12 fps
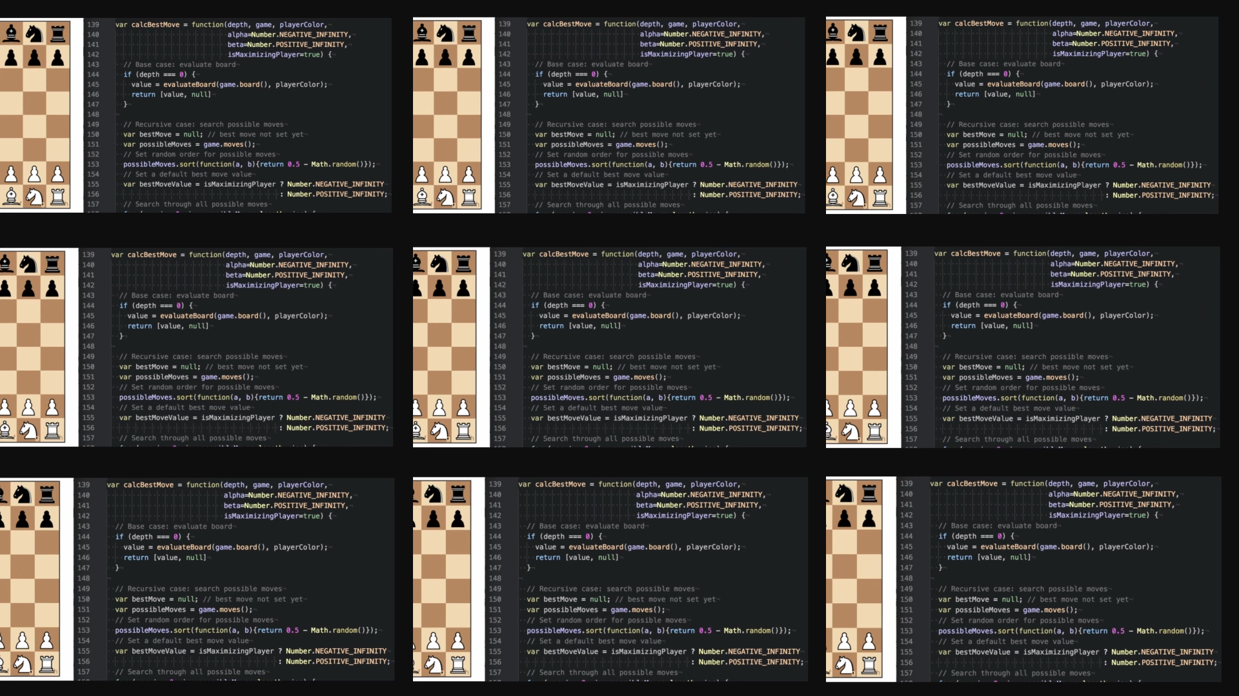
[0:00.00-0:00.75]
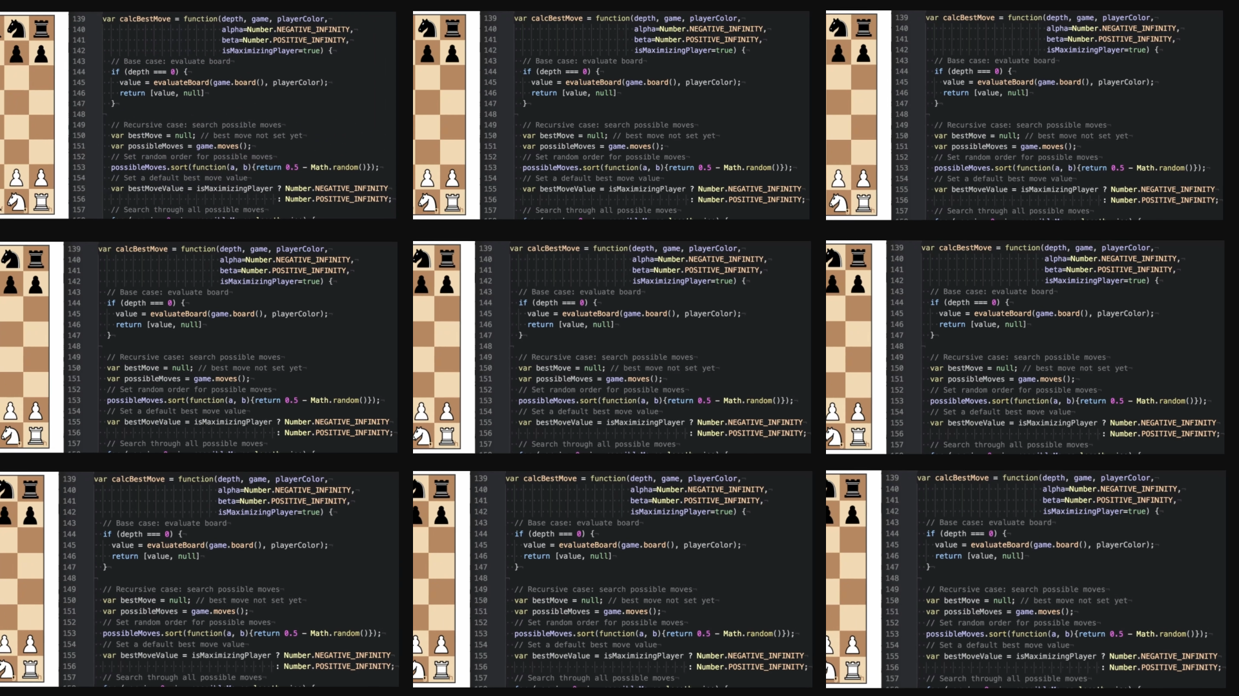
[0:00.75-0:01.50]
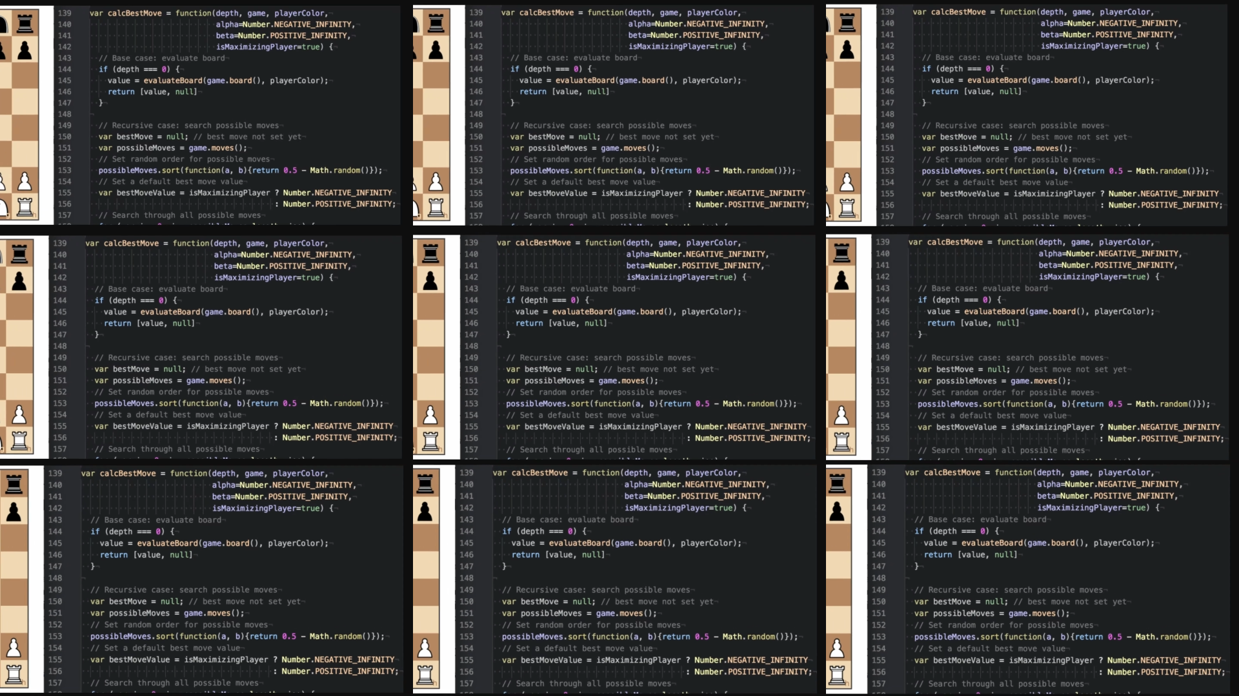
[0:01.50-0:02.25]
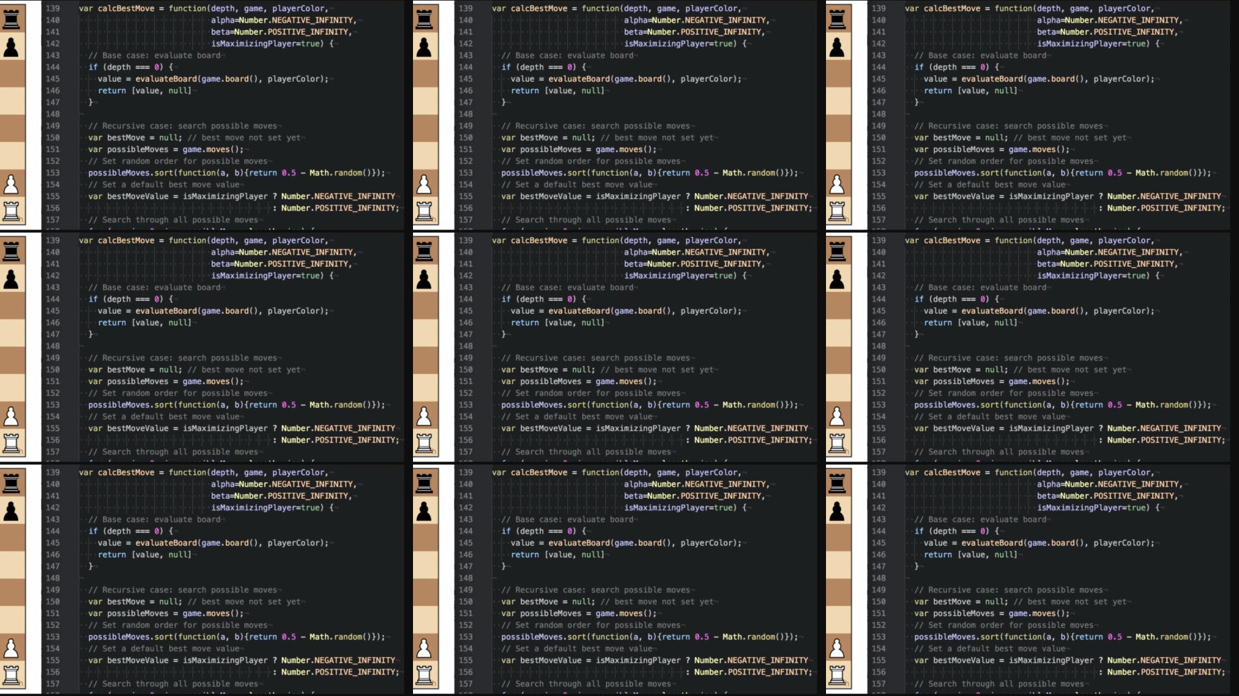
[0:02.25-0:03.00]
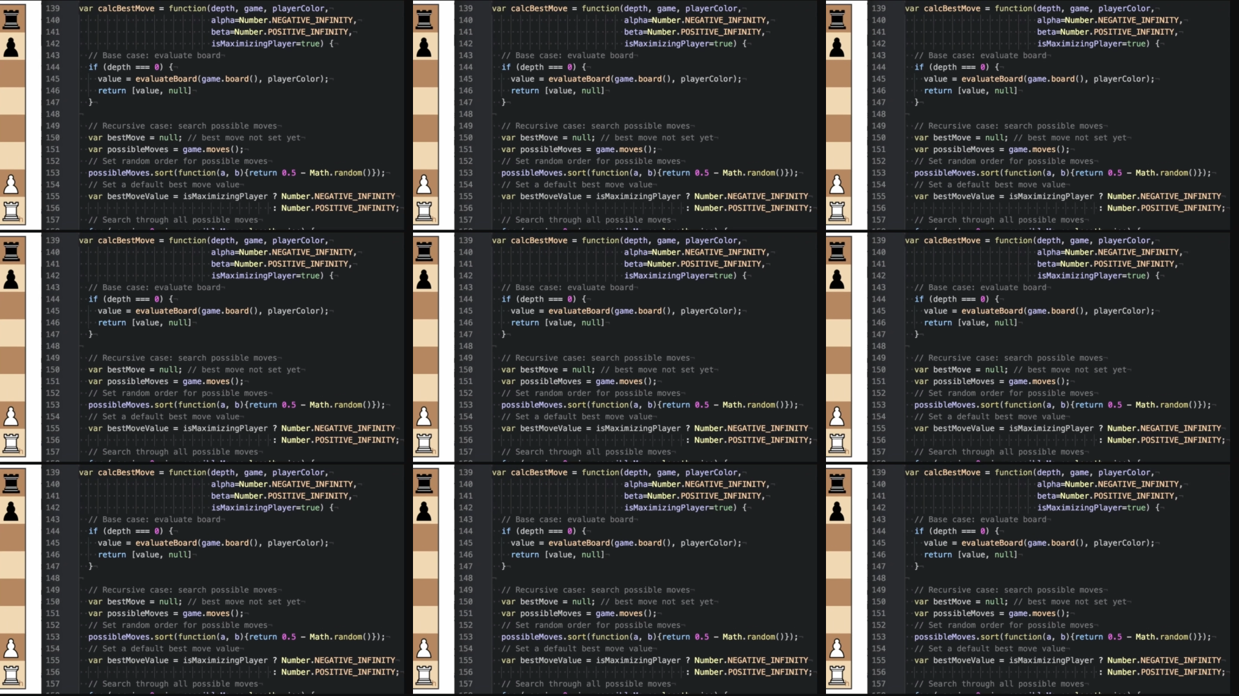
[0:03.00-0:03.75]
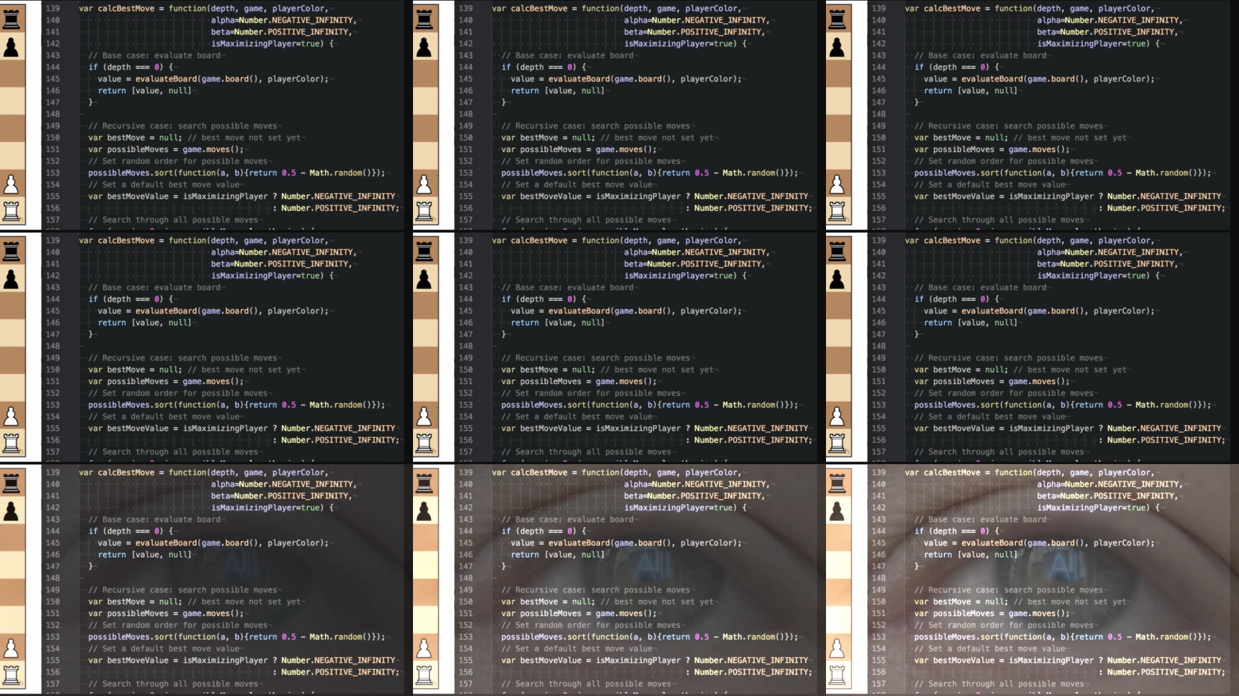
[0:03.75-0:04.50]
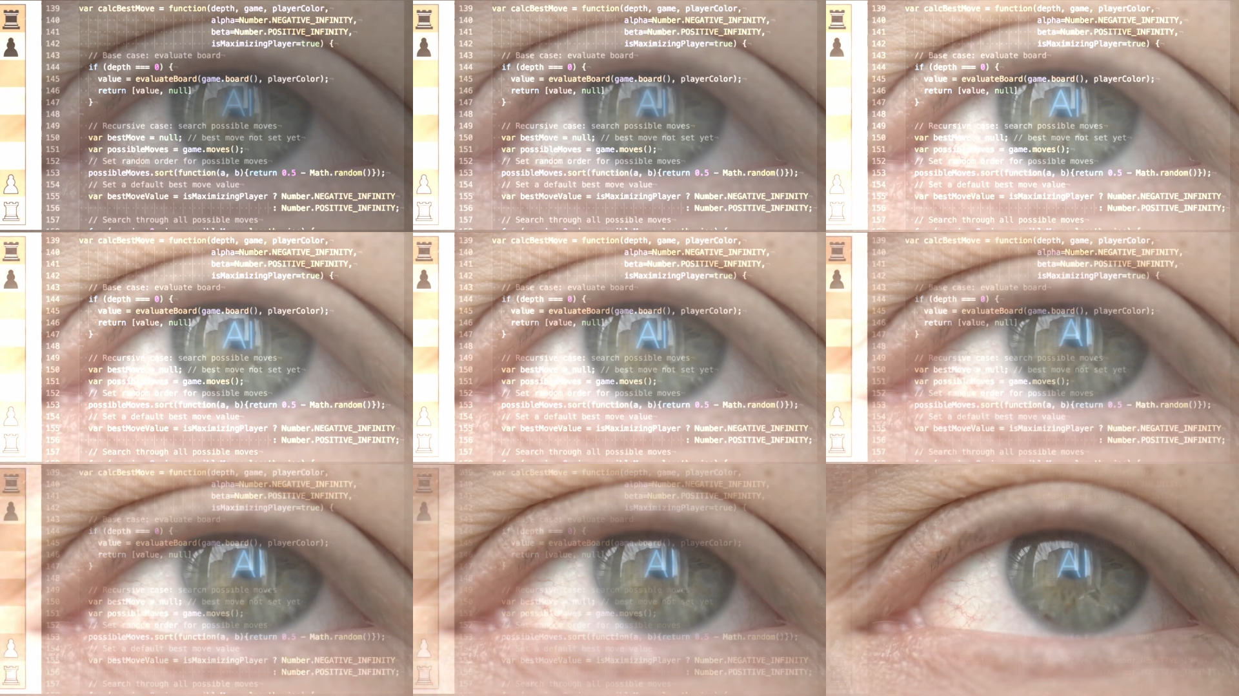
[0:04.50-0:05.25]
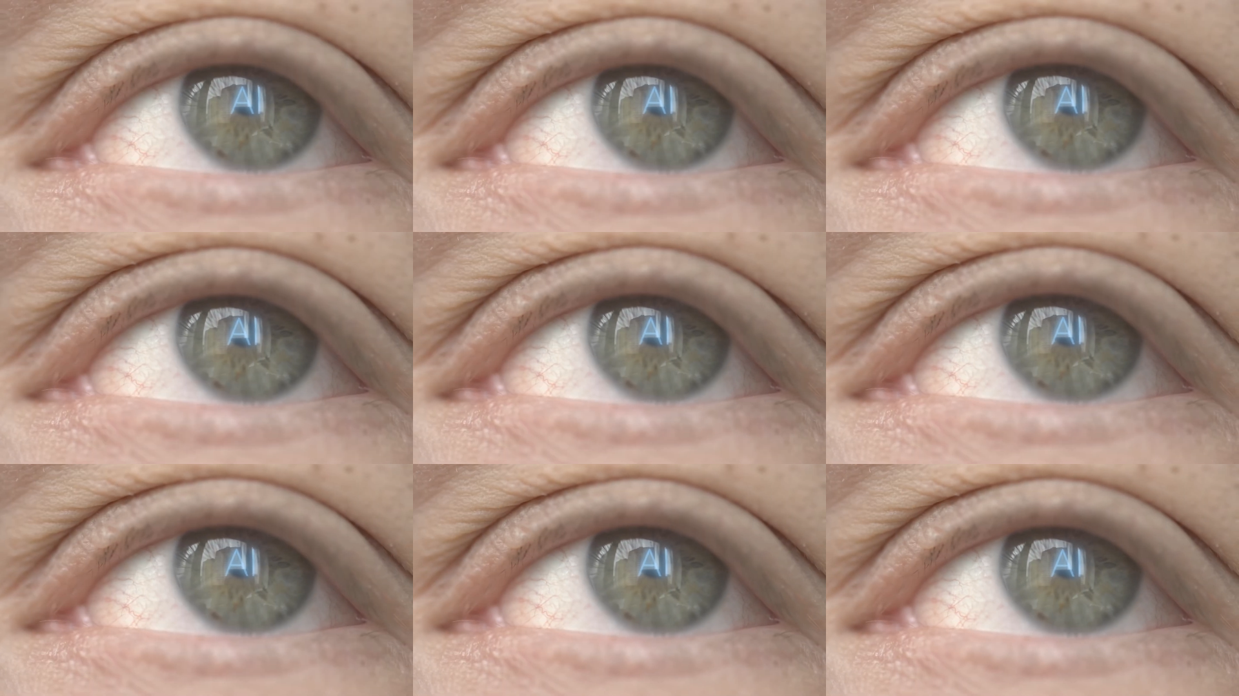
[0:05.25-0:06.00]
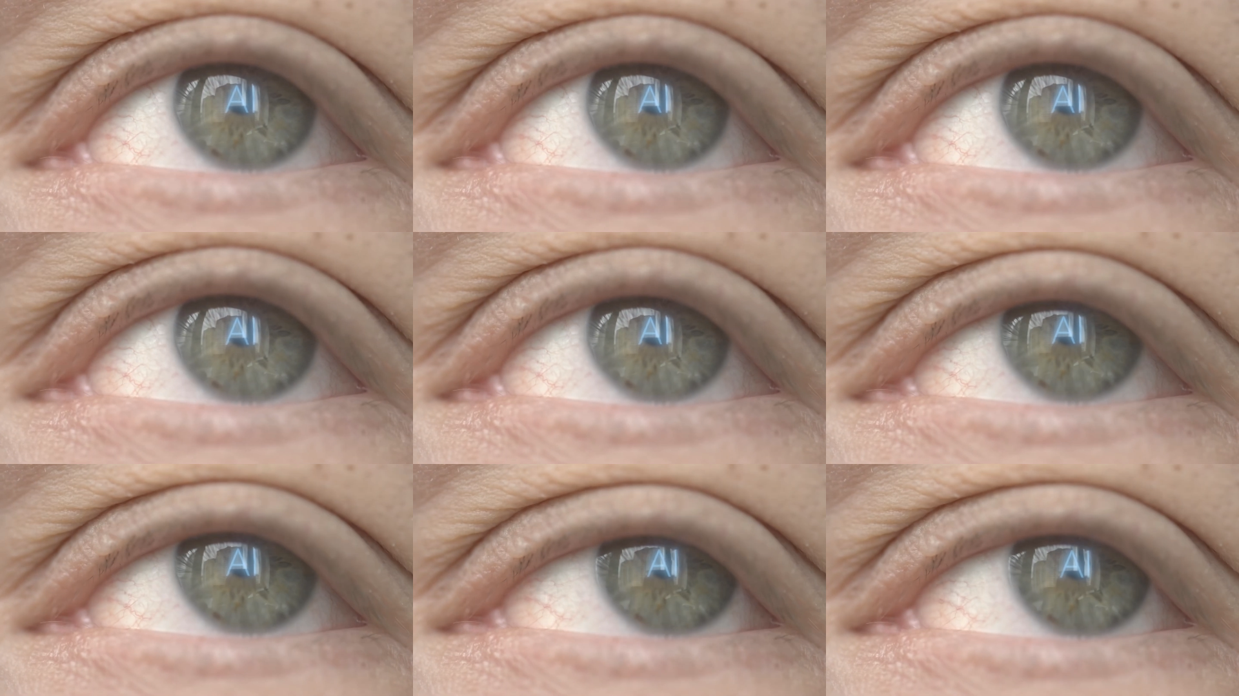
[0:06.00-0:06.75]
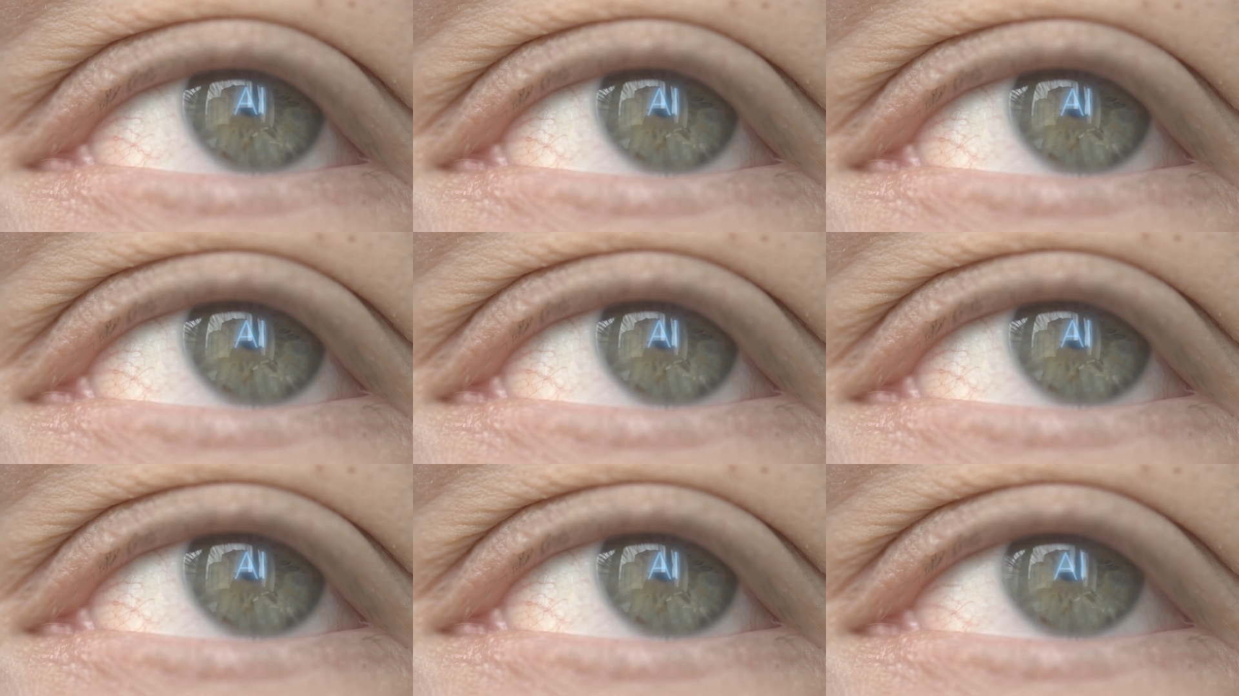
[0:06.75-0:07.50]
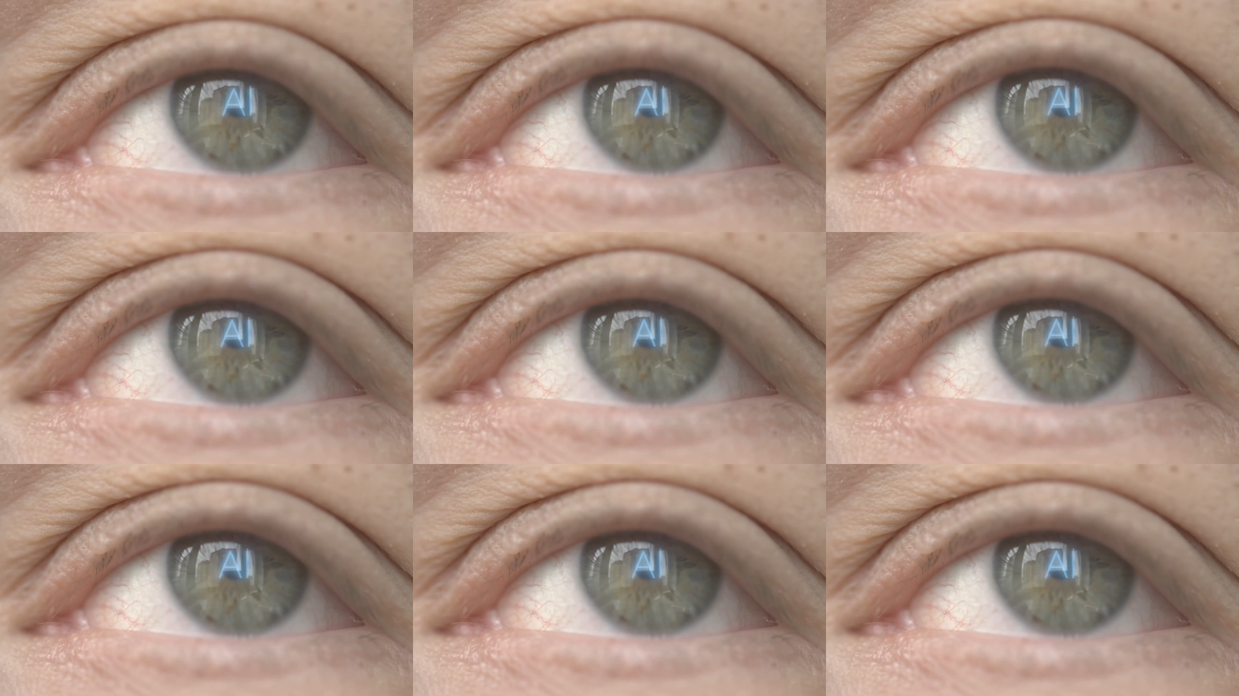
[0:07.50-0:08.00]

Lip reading: [unreadable: no face in view]